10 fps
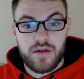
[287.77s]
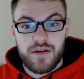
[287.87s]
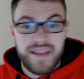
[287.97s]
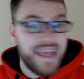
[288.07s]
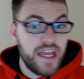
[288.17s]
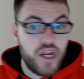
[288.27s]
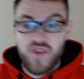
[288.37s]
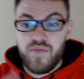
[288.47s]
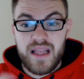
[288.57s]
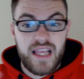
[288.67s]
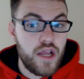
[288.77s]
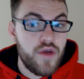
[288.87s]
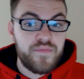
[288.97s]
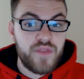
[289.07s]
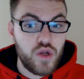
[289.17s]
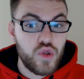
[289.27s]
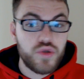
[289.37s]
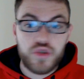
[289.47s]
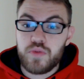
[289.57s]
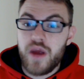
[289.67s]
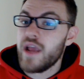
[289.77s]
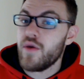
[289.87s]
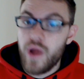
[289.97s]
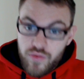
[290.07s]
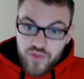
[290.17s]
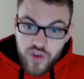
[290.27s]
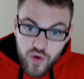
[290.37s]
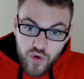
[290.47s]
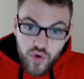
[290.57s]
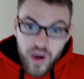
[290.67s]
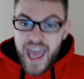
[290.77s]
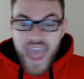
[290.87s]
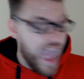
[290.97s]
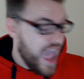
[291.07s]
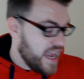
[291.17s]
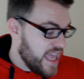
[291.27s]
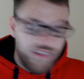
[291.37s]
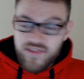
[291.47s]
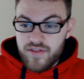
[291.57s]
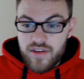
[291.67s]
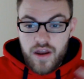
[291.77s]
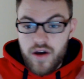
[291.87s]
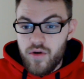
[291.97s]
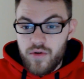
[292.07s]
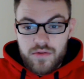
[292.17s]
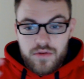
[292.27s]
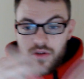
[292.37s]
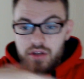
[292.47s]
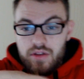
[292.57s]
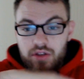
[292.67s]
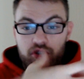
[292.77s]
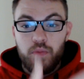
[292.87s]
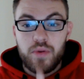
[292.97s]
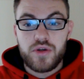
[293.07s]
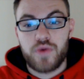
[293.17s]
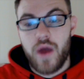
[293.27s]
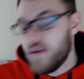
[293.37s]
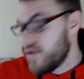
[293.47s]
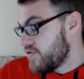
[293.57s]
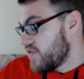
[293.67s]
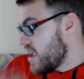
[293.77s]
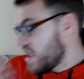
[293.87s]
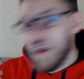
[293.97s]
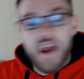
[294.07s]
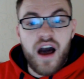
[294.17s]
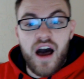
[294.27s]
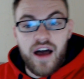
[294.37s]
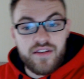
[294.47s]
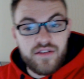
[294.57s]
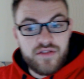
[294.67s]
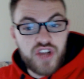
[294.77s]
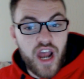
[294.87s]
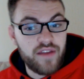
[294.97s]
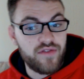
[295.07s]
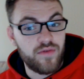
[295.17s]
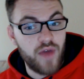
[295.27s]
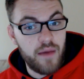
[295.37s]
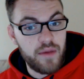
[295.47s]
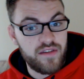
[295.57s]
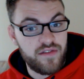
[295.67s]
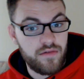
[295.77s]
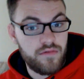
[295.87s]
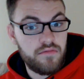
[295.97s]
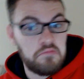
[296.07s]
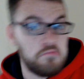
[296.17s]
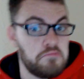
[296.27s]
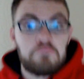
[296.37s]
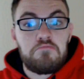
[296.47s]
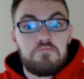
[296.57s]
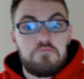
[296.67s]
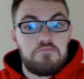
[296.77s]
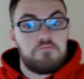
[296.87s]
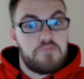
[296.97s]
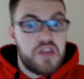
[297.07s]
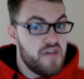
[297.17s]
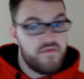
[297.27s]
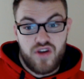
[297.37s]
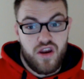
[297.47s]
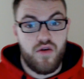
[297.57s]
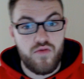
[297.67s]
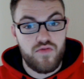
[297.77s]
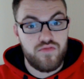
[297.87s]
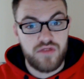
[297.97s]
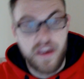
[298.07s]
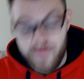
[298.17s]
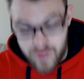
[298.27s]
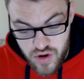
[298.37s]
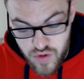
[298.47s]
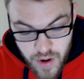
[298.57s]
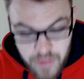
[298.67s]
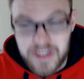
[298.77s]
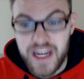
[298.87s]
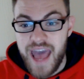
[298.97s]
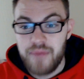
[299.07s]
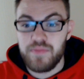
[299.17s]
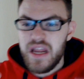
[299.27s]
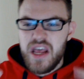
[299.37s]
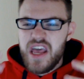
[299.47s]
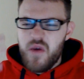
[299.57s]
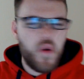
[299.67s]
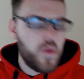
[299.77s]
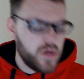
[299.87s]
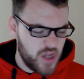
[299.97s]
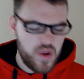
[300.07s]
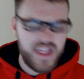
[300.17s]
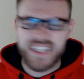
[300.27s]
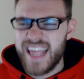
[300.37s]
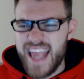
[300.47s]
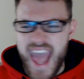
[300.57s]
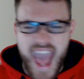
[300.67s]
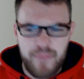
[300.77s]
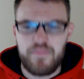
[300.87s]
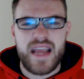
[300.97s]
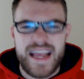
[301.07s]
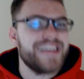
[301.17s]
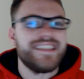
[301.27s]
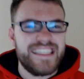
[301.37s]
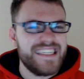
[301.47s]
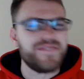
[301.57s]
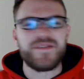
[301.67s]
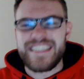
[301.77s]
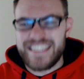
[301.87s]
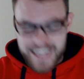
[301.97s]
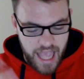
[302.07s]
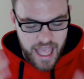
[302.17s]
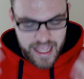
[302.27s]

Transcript: Like, it could have been like losers bracket round 2, and it's, the Super Shredders taking on Johnny Tsunamis. You never know. You never knew what was going to happen, but it would always go to this, like, epic epic series, and that, you